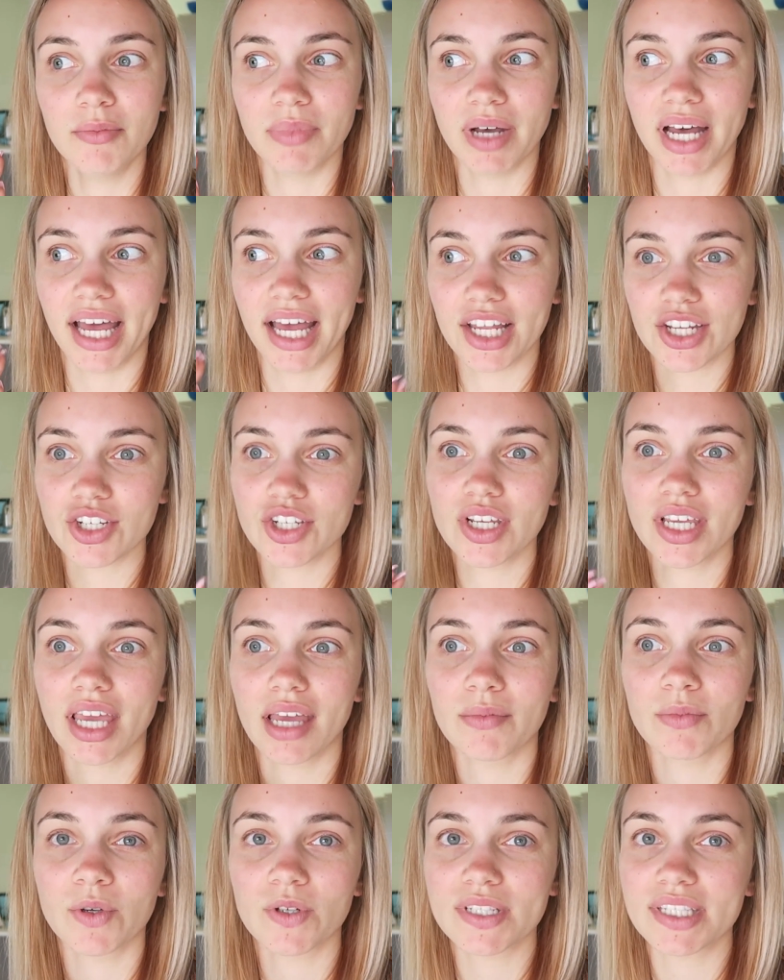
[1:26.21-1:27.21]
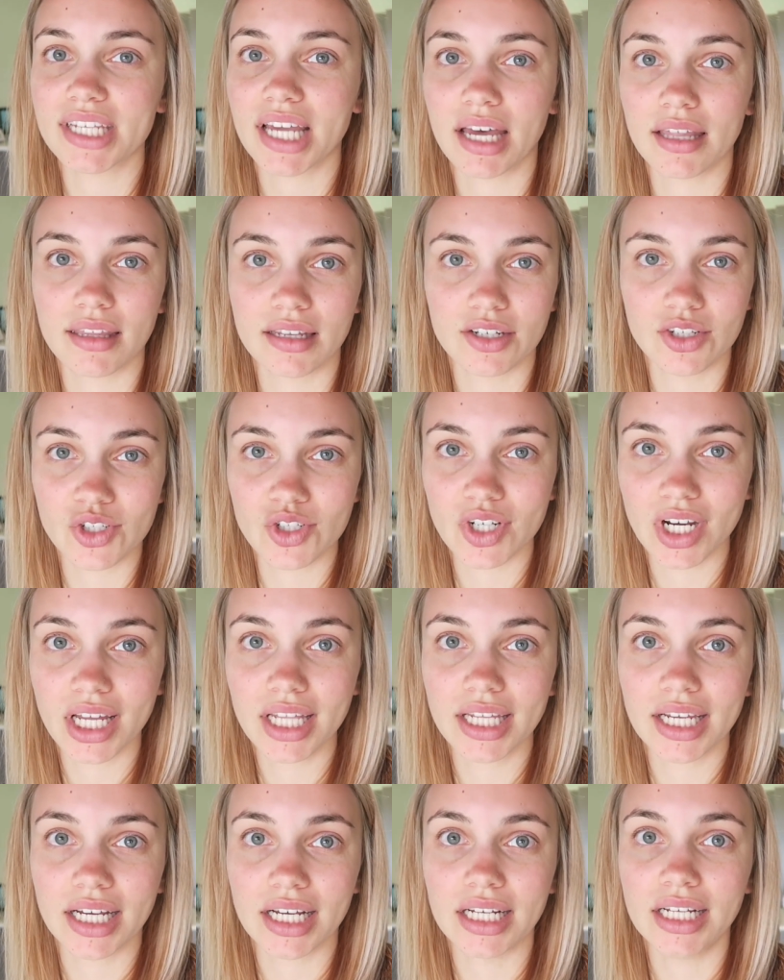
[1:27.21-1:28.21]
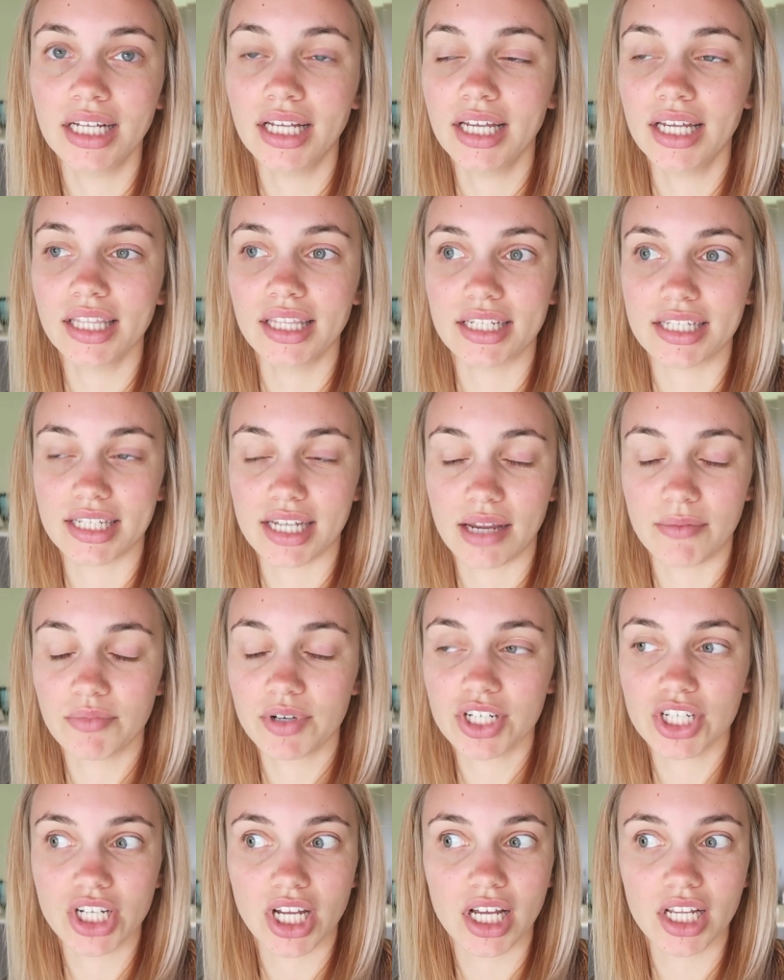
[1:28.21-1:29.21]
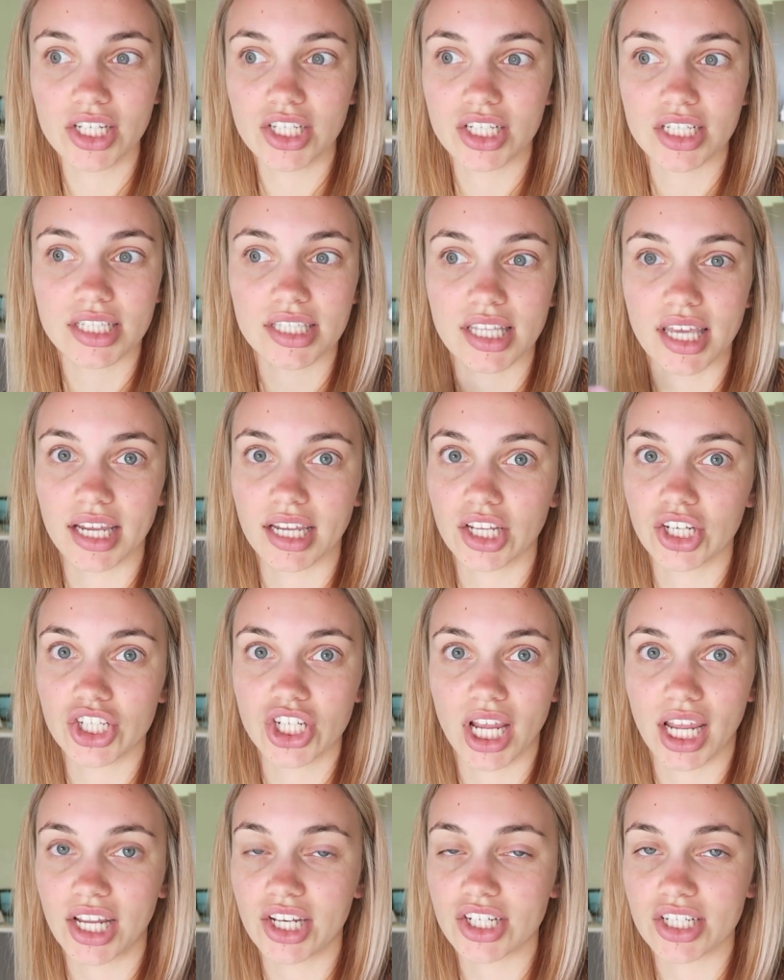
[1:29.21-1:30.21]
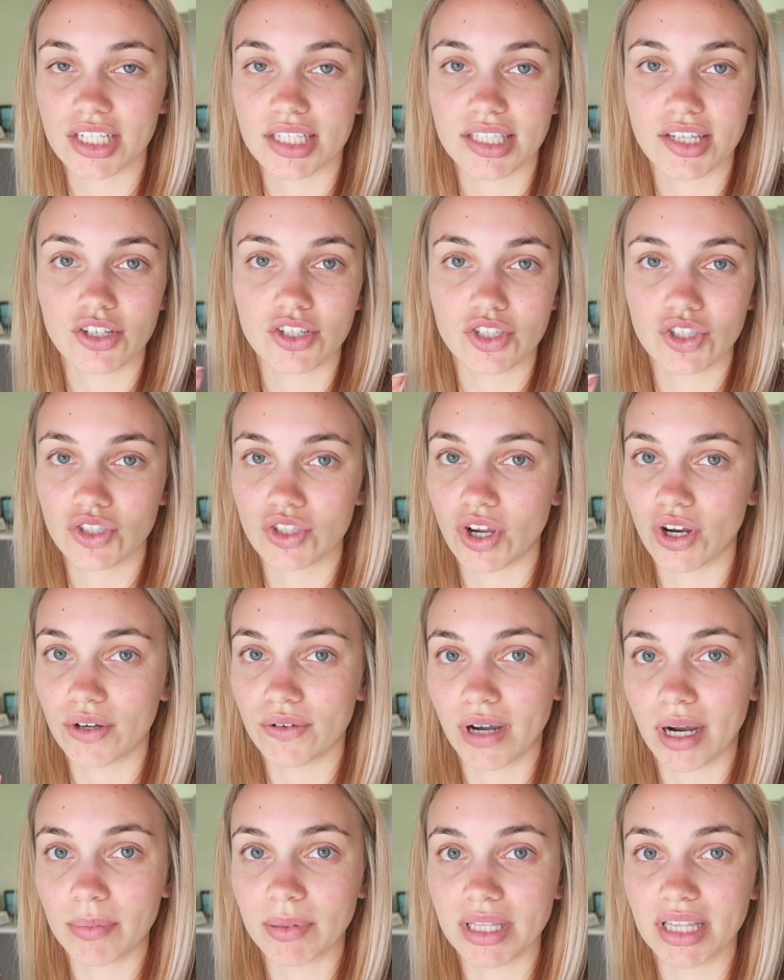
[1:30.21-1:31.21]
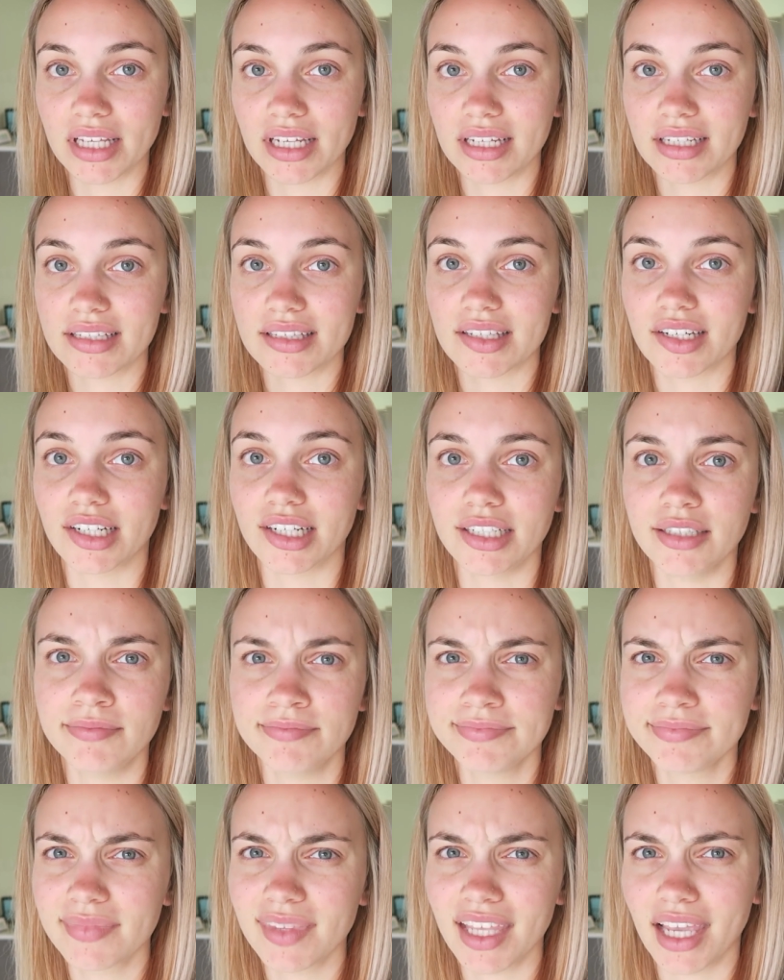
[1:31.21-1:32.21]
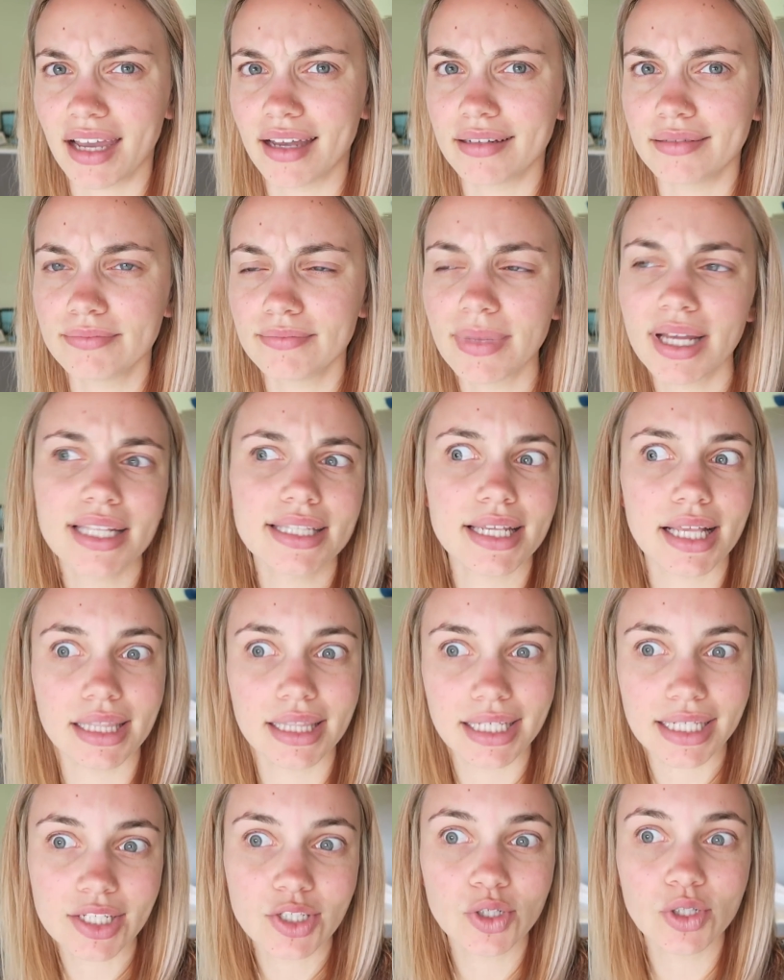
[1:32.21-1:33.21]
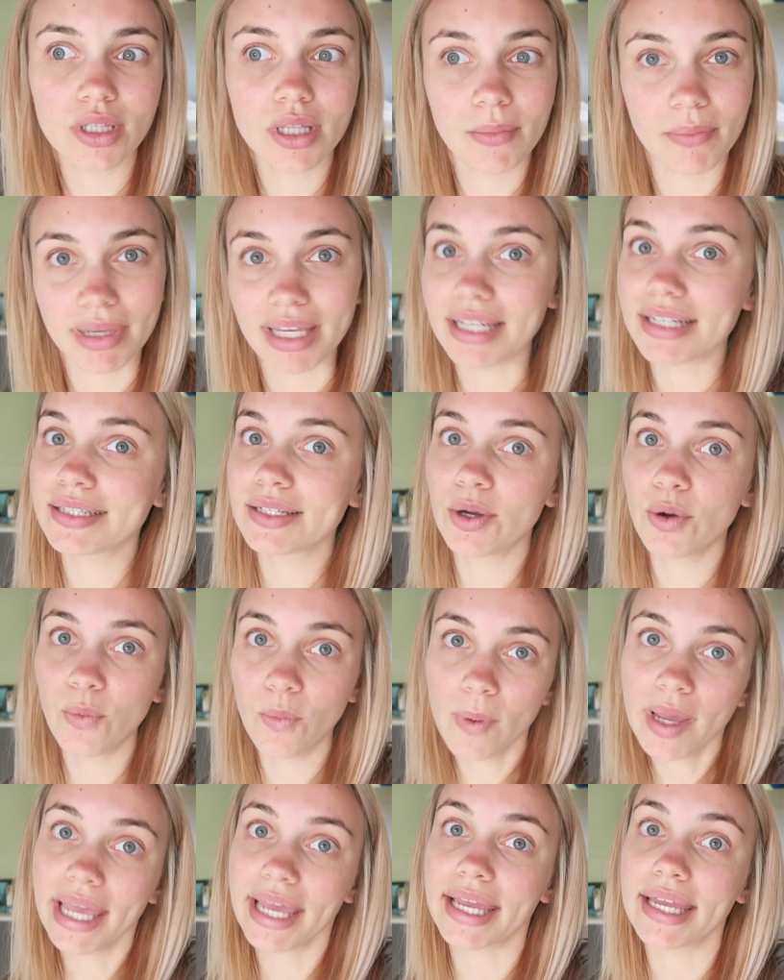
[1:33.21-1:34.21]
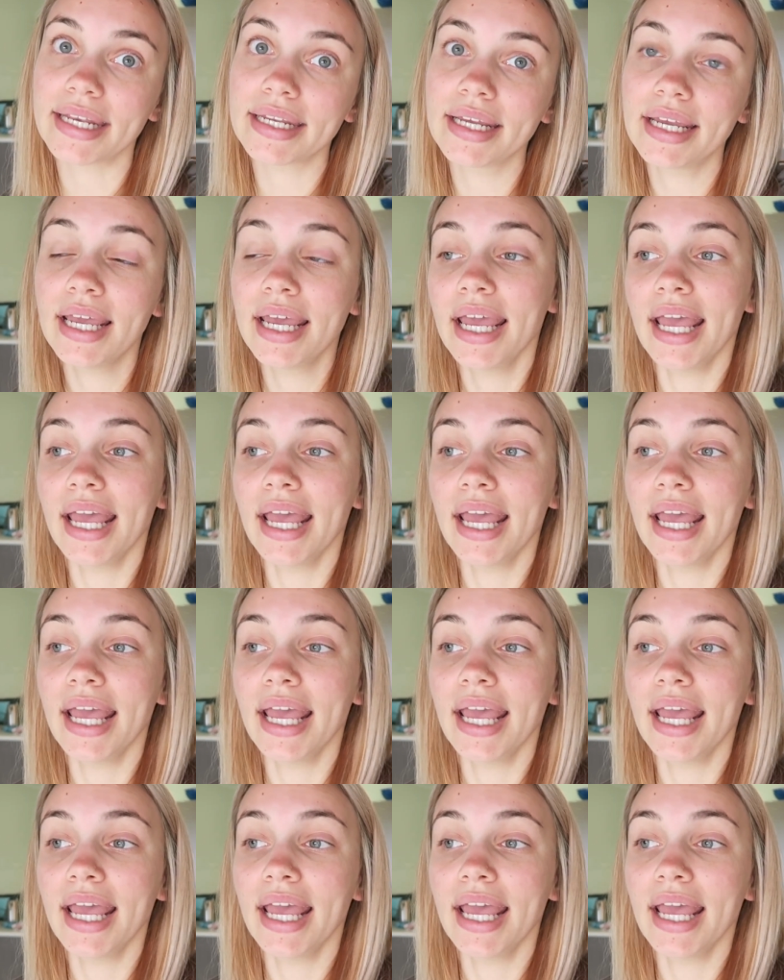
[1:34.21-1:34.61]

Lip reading: But as you get more south in Australia, the temperature just like changes so rapidly. So yeah, it's a little bit weird.